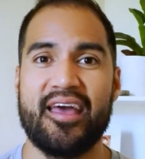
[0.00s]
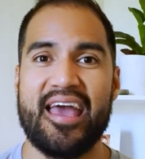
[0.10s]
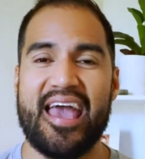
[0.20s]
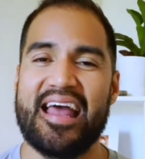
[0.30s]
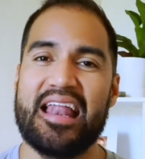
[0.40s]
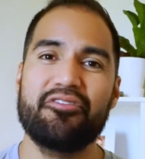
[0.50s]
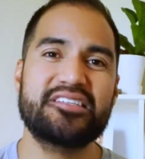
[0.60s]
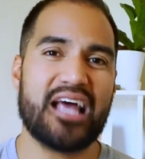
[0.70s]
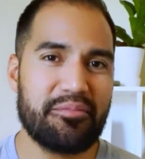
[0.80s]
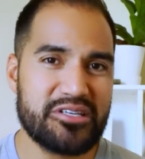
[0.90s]
And every
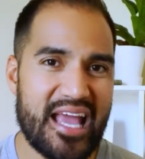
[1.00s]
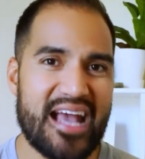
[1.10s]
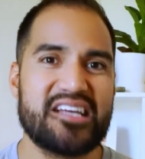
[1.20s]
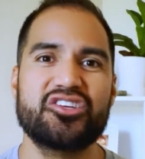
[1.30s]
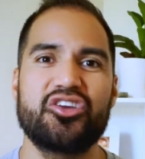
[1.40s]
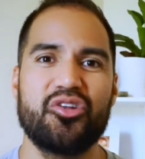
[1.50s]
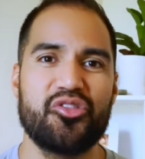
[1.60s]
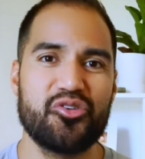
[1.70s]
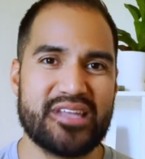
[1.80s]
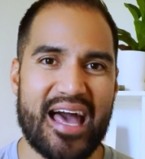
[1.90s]
time she executed
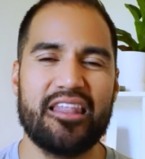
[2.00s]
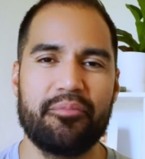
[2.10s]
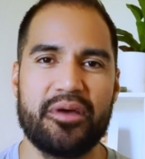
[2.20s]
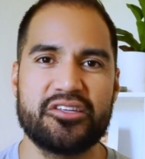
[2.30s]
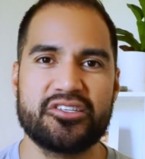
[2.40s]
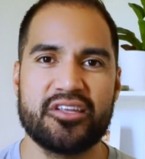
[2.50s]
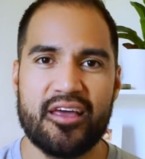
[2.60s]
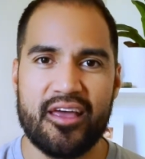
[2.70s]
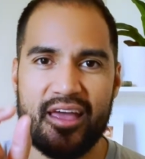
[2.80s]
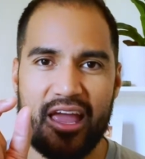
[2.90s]
those elements,
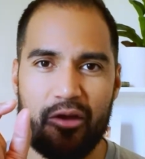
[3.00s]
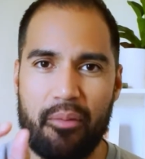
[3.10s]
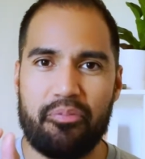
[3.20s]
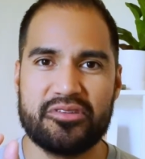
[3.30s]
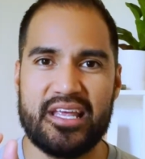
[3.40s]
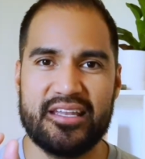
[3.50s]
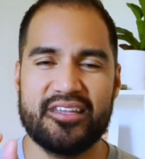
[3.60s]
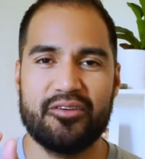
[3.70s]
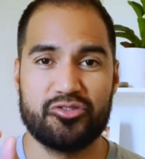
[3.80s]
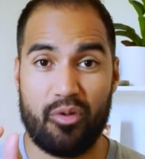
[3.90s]
it
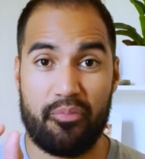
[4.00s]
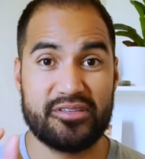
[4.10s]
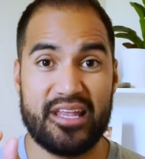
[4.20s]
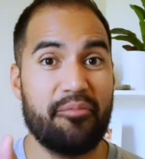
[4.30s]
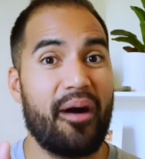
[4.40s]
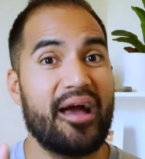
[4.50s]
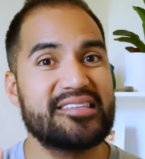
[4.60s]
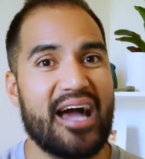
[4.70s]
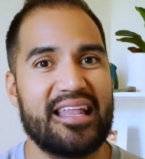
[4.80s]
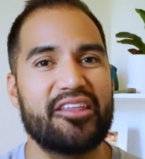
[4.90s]
was represented by a
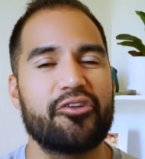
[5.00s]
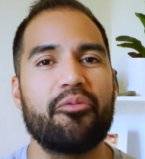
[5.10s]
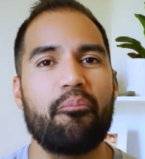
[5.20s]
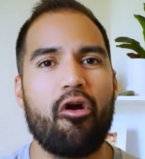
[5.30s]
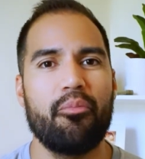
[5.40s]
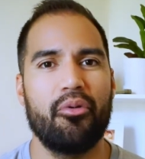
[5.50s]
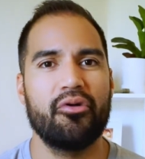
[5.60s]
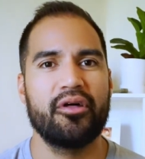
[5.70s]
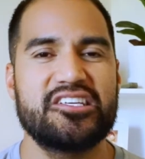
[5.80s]
tiny little marble.